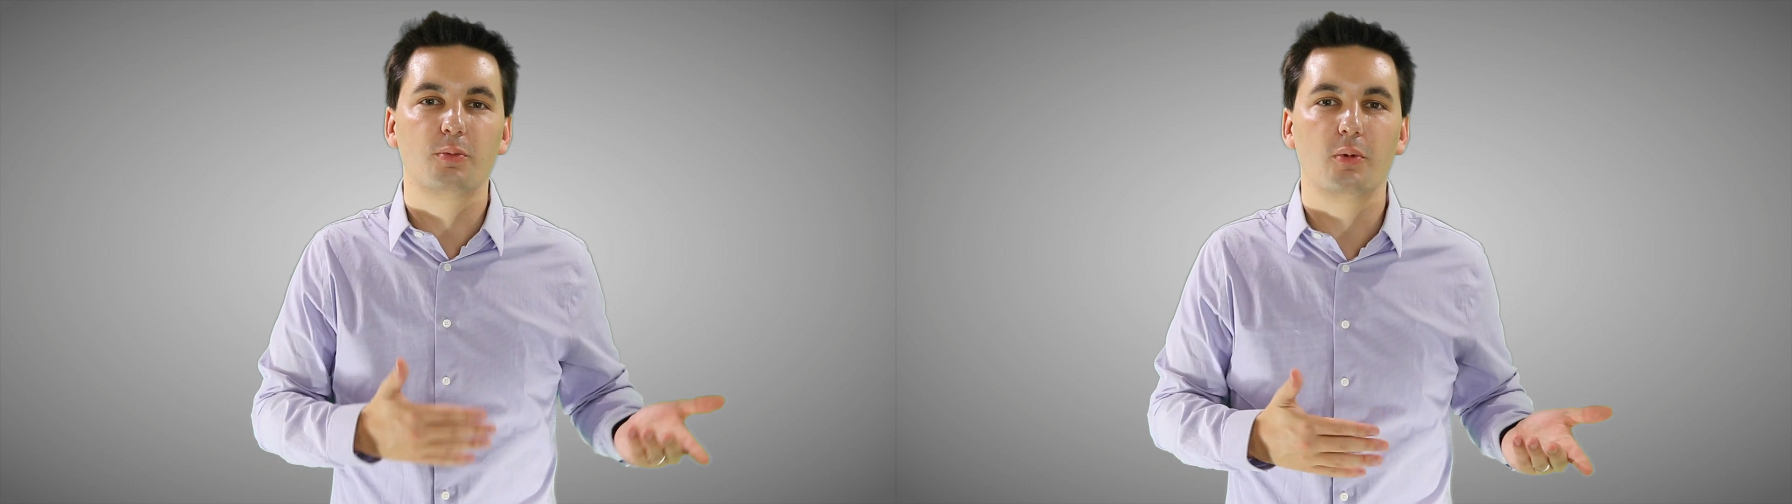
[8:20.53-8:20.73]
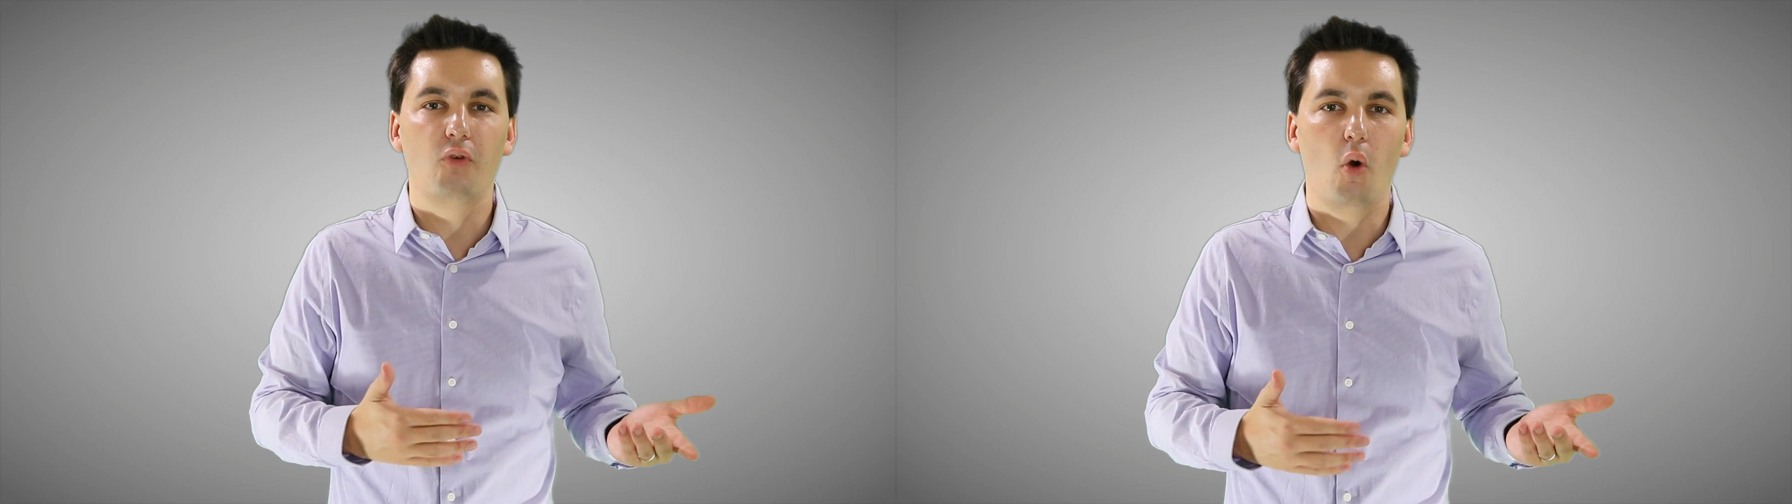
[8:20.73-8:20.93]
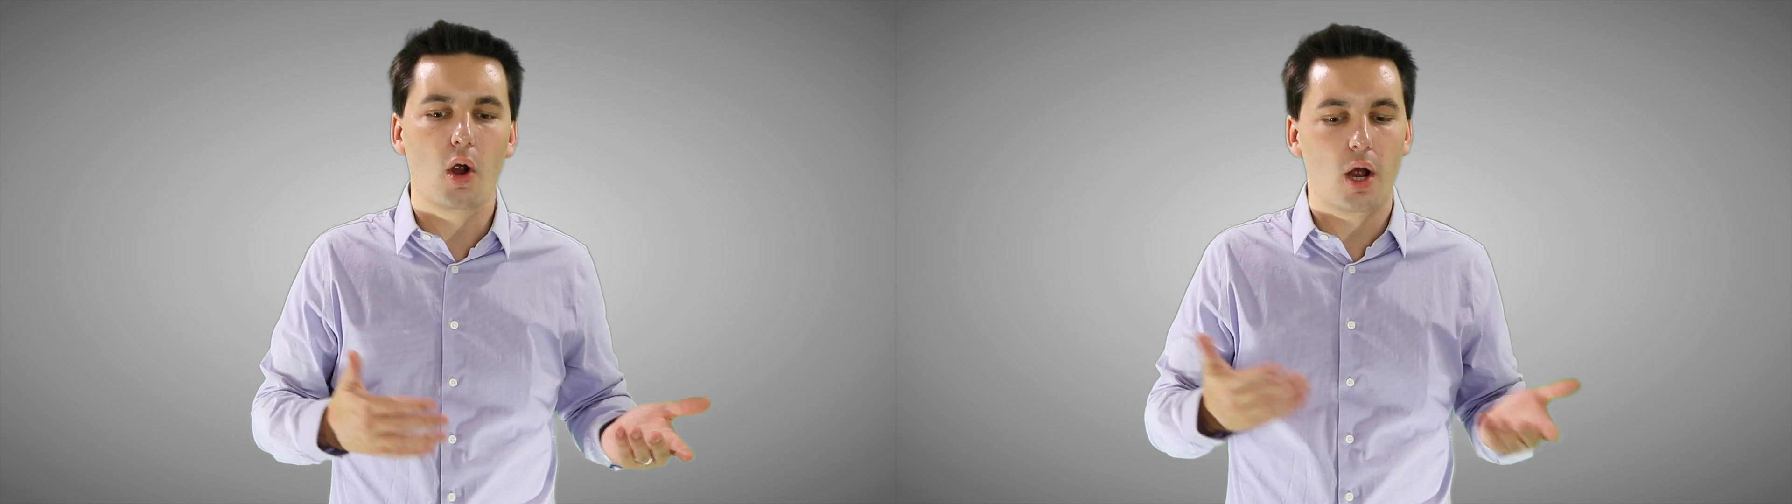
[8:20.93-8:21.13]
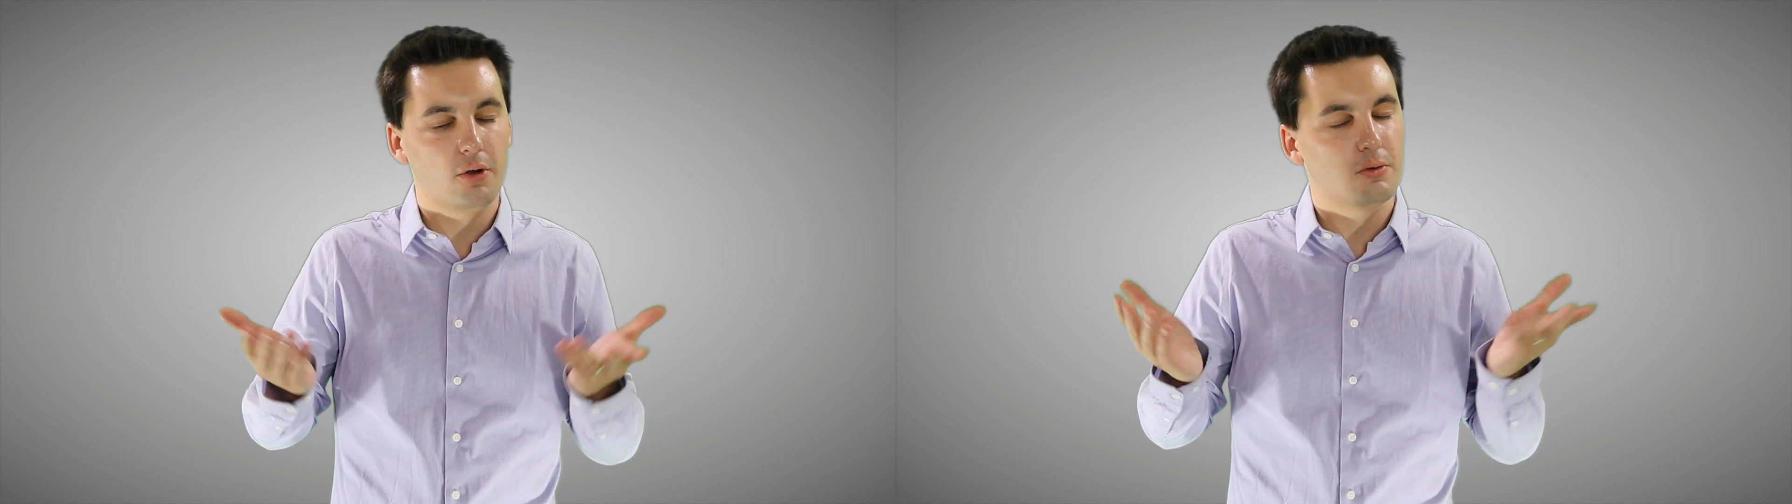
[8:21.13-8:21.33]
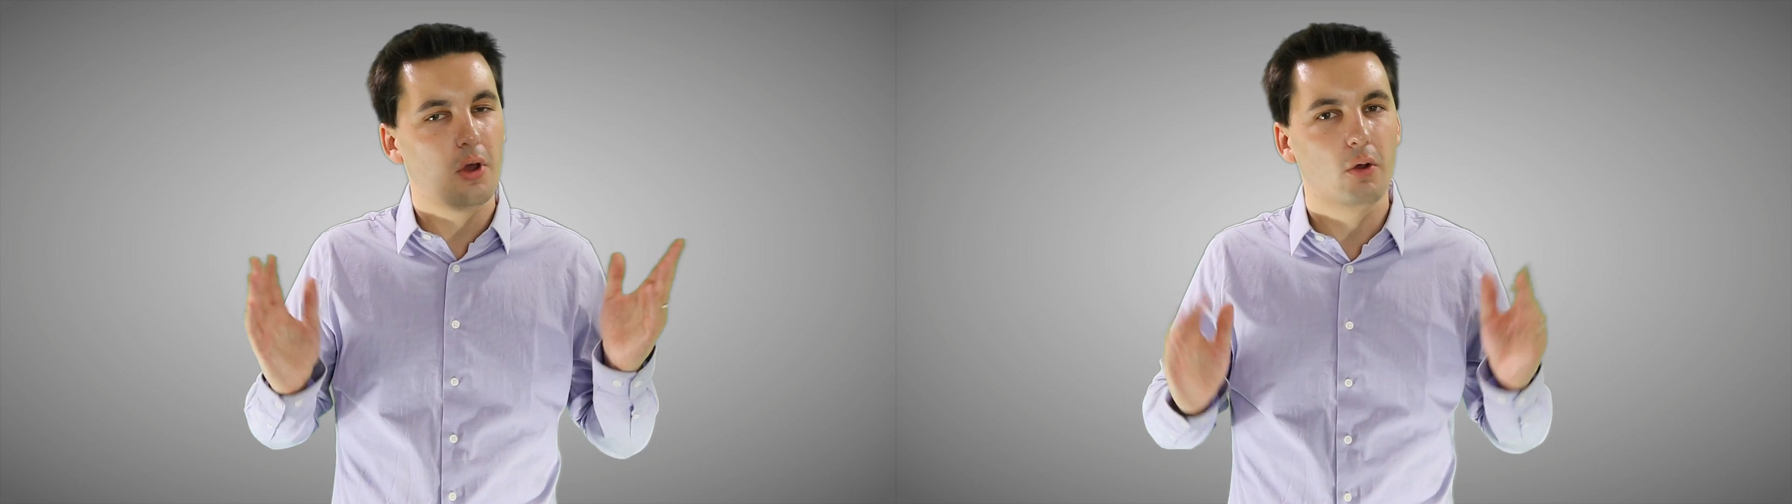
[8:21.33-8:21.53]
before
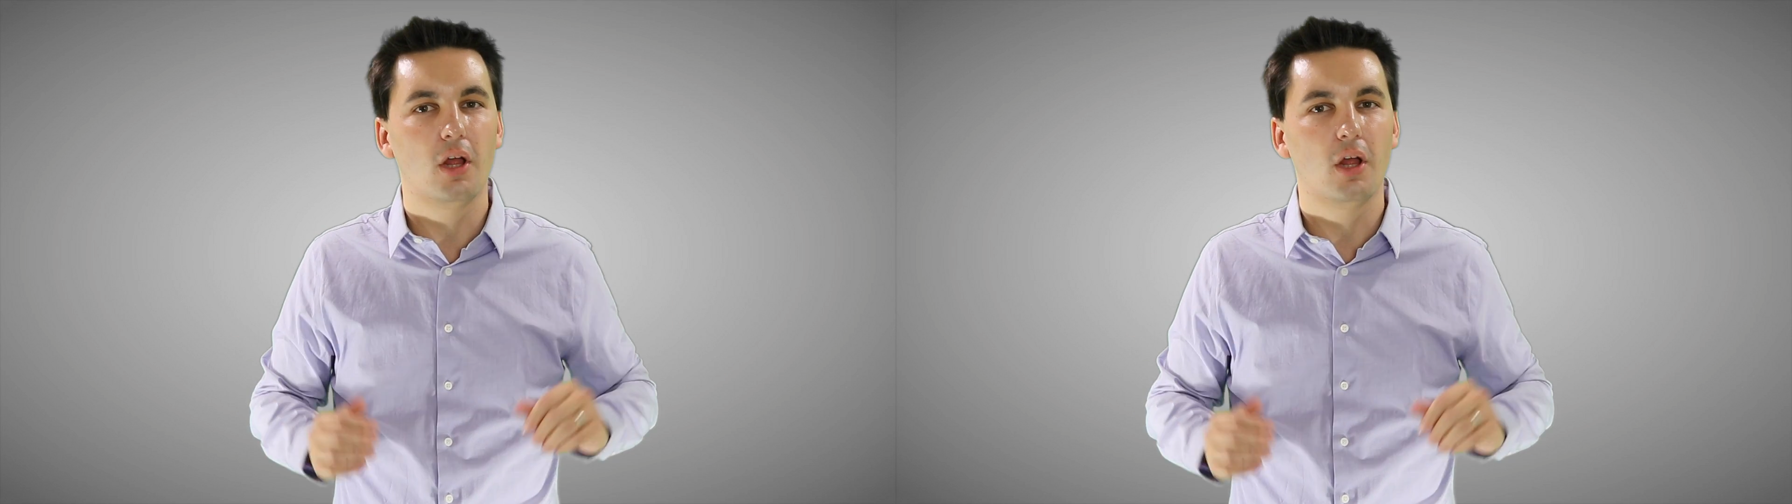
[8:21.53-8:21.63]
are no